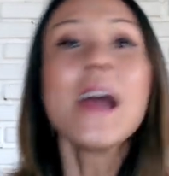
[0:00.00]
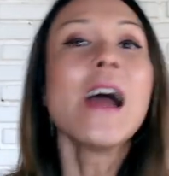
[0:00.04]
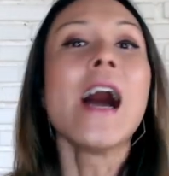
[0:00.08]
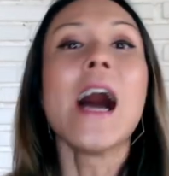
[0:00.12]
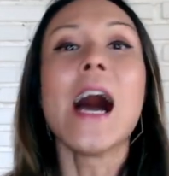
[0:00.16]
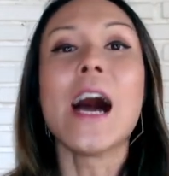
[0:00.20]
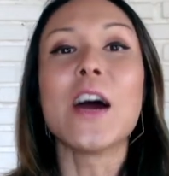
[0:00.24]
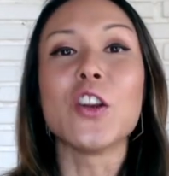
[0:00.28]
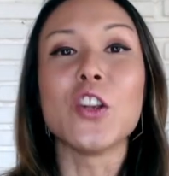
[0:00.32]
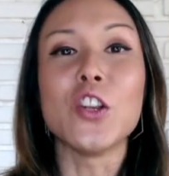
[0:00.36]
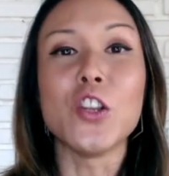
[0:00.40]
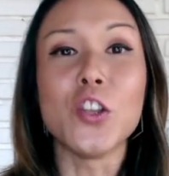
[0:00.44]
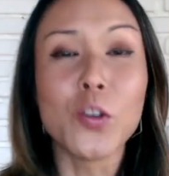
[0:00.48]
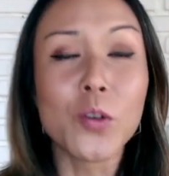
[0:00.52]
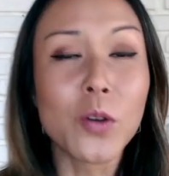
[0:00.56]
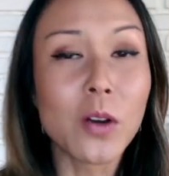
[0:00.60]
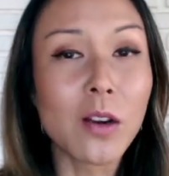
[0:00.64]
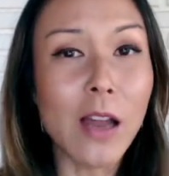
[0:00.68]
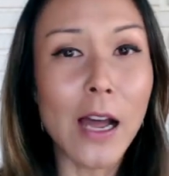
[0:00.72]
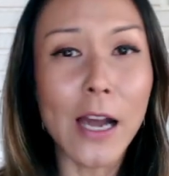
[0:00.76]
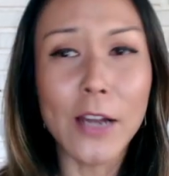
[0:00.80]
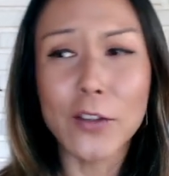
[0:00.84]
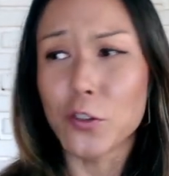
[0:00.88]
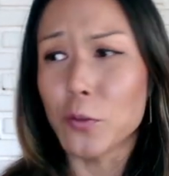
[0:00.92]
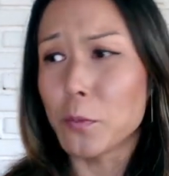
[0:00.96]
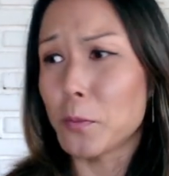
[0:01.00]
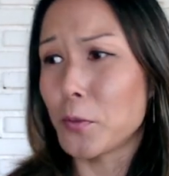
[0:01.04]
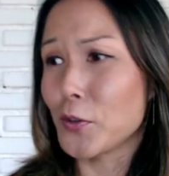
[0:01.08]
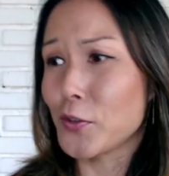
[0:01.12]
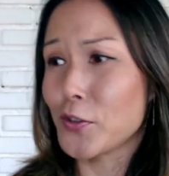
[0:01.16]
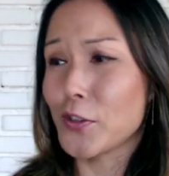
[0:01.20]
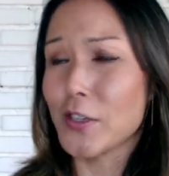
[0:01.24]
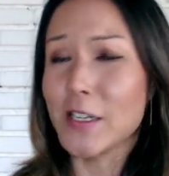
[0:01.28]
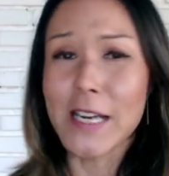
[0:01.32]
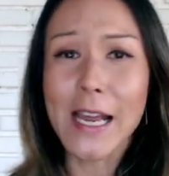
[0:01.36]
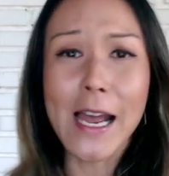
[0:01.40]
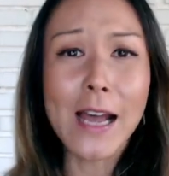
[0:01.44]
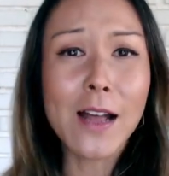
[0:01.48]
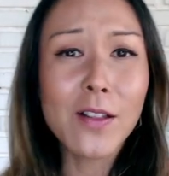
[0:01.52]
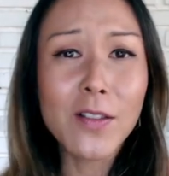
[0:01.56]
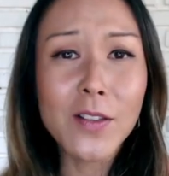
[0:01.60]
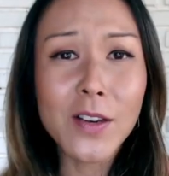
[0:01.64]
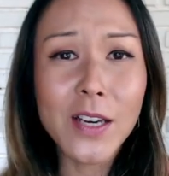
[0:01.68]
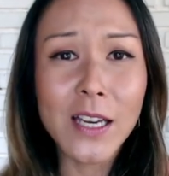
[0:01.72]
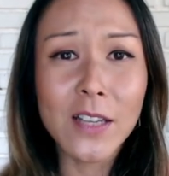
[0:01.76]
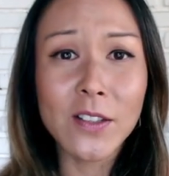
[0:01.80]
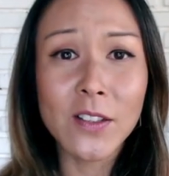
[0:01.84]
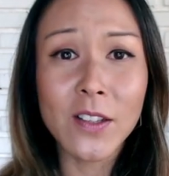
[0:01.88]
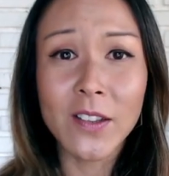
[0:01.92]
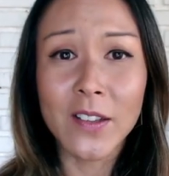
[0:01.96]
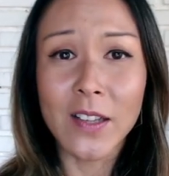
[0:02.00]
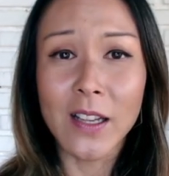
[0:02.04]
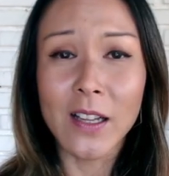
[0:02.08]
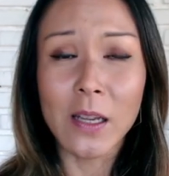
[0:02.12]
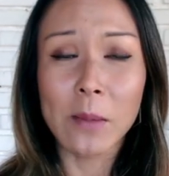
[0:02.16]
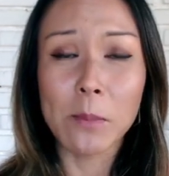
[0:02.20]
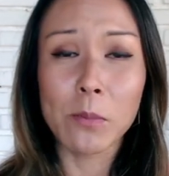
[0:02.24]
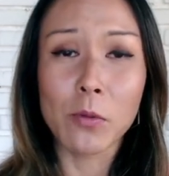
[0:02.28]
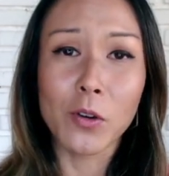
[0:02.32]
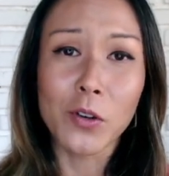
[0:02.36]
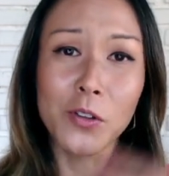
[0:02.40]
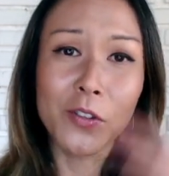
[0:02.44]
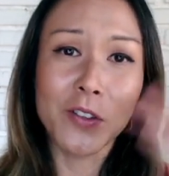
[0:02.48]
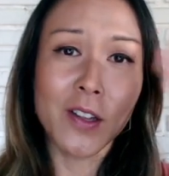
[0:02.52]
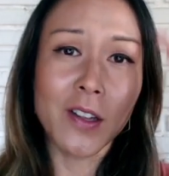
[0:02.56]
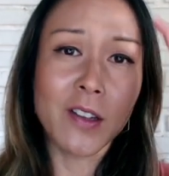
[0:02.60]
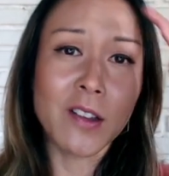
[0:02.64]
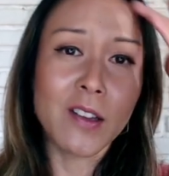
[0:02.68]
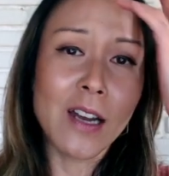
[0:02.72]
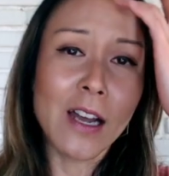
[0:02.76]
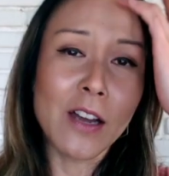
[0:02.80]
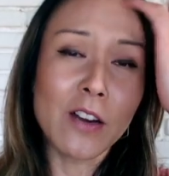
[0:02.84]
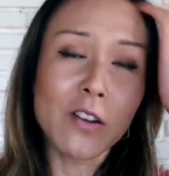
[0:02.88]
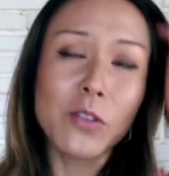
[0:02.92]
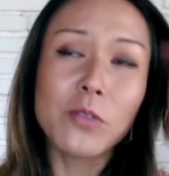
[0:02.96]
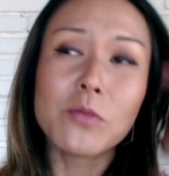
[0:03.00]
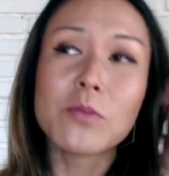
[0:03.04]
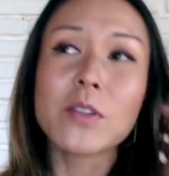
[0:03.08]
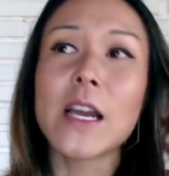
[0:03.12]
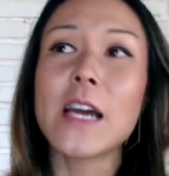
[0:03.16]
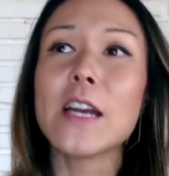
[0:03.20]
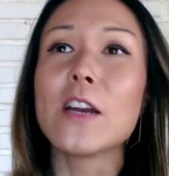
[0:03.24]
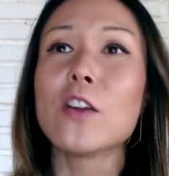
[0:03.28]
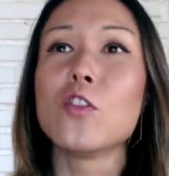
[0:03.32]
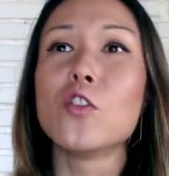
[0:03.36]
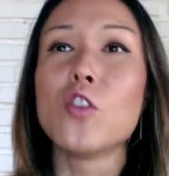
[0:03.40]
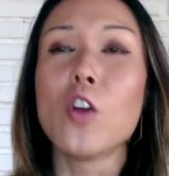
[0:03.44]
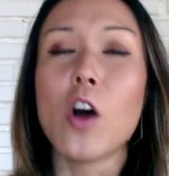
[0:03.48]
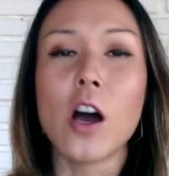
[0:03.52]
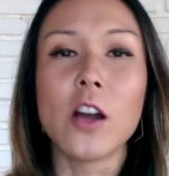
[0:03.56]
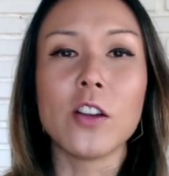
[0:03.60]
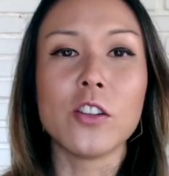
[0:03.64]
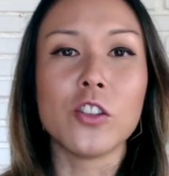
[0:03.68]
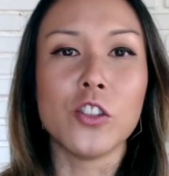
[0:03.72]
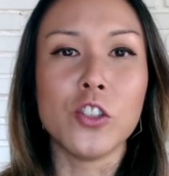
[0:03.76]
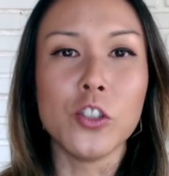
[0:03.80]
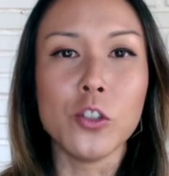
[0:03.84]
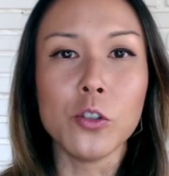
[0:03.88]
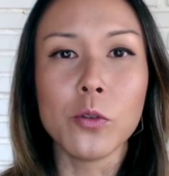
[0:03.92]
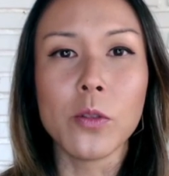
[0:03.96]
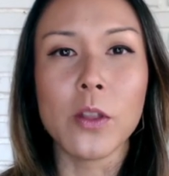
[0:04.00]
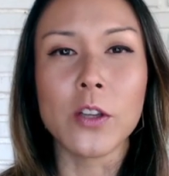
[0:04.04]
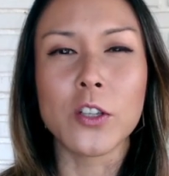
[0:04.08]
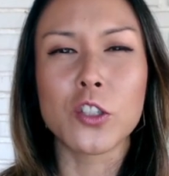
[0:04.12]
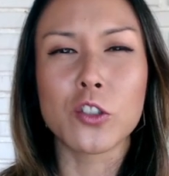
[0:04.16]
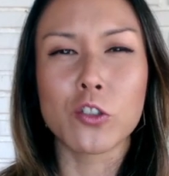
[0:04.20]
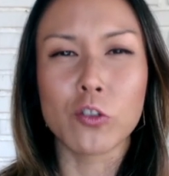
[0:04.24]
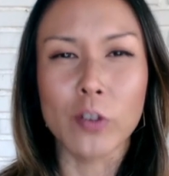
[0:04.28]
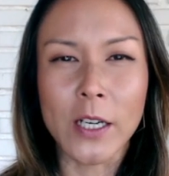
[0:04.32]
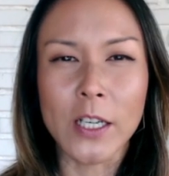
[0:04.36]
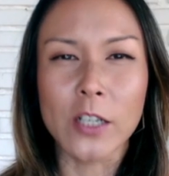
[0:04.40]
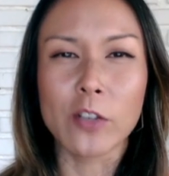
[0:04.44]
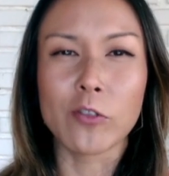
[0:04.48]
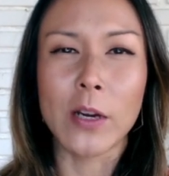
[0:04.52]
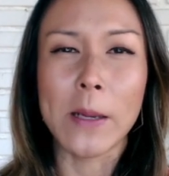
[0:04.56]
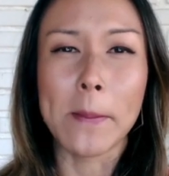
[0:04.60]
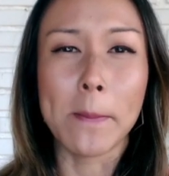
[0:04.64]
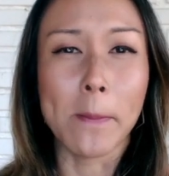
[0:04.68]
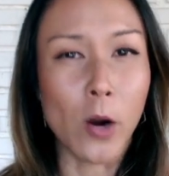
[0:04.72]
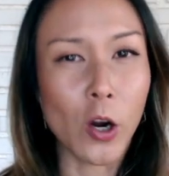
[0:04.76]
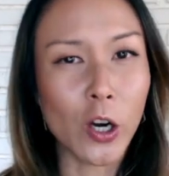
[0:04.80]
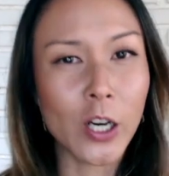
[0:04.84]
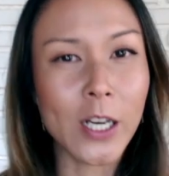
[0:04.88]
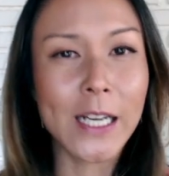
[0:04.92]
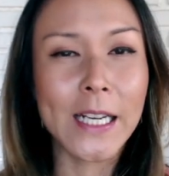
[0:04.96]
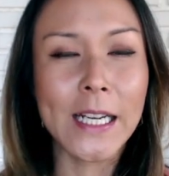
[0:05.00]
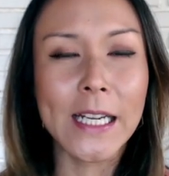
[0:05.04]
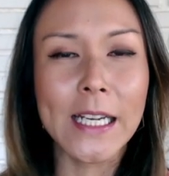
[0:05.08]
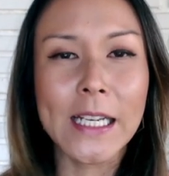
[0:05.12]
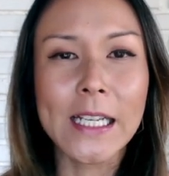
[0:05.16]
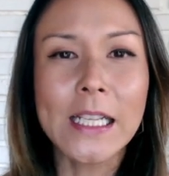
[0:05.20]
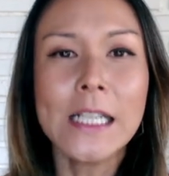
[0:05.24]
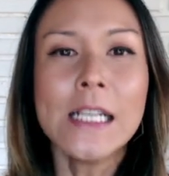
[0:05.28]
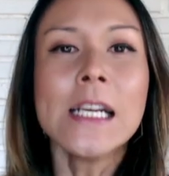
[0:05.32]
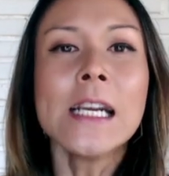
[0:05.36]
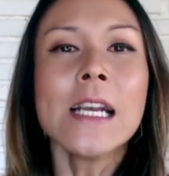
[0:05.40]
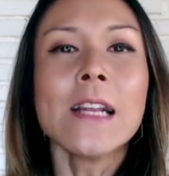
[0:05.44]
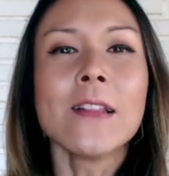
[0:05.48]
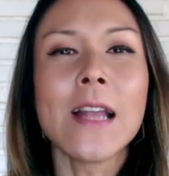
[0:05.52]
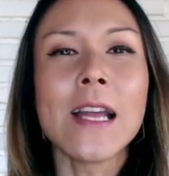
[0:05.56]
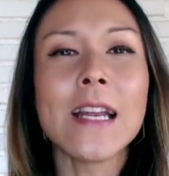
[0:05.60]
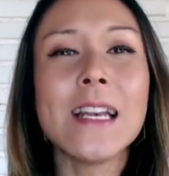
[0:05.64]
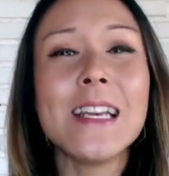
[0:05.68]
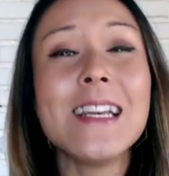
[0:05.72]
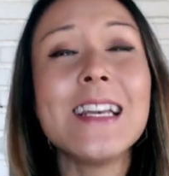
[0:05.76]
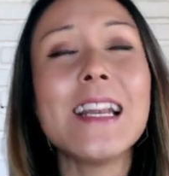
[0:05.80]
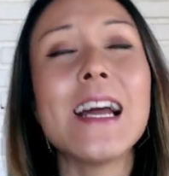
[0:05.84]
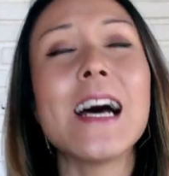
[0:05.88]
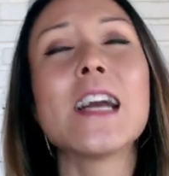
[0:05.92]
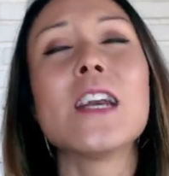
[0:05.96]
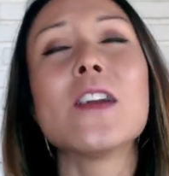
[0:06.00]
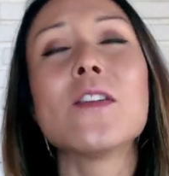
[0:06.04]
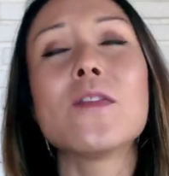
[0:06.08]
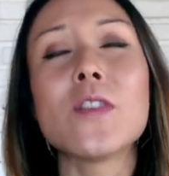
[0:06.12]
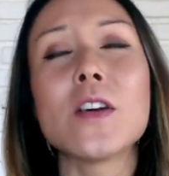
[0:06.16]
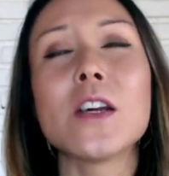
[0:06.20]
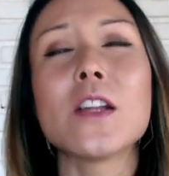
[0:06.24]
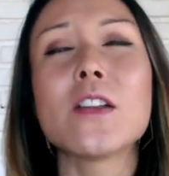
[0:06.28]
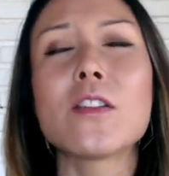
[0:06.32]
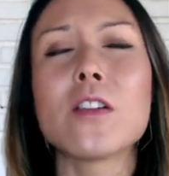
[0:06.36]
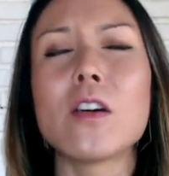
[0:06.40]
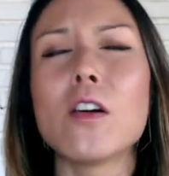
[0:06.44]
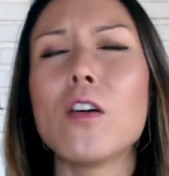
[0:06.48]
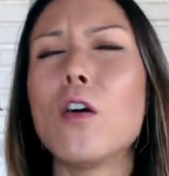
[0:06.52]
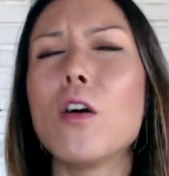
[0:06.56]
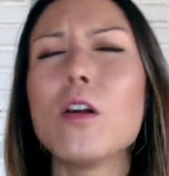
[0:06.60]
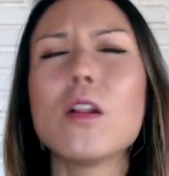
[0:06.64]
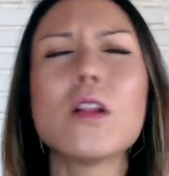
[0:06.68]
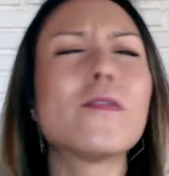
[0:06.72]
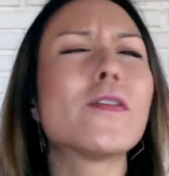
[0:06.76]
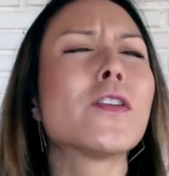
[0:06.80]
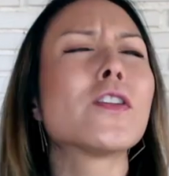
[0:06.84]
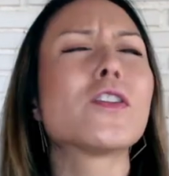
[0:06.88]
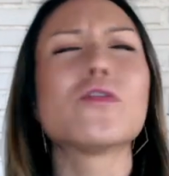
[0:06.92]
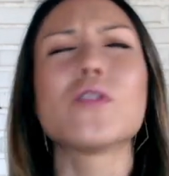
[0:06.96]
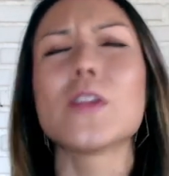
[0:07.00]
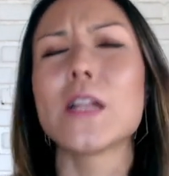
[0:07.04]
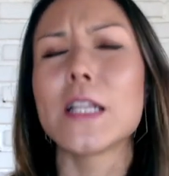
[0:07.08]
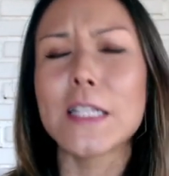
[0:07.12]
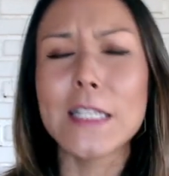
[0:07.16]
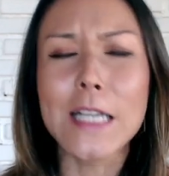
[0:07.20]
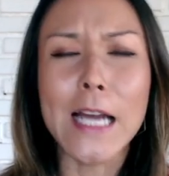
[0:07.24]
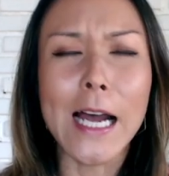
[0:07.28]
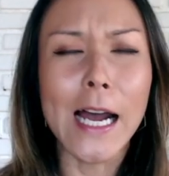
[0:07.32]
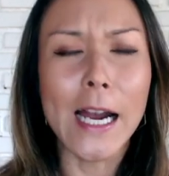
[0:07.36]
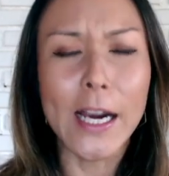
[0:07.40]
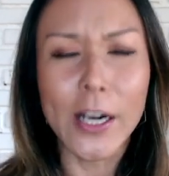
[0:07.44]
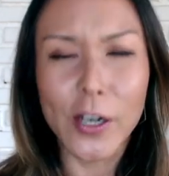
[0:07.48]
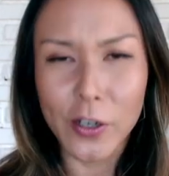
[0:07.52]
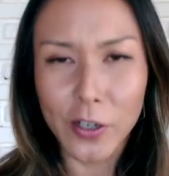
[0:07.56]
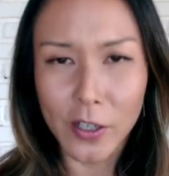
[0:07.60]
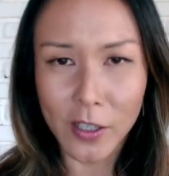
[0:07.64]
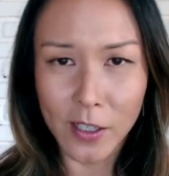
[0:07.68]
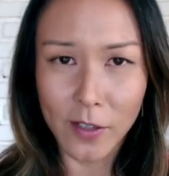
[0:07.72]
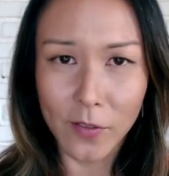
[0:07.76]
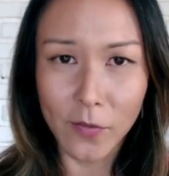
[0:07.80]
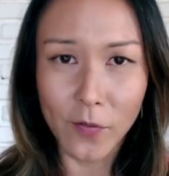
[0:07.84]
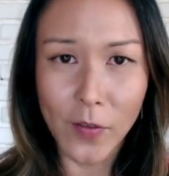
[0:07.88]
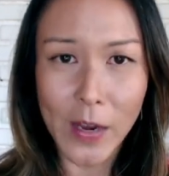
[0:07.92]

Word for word: how to utilize your personality in the selling process, and how to kind of not do the trickery marketing that none of us, all of us, are really tired of,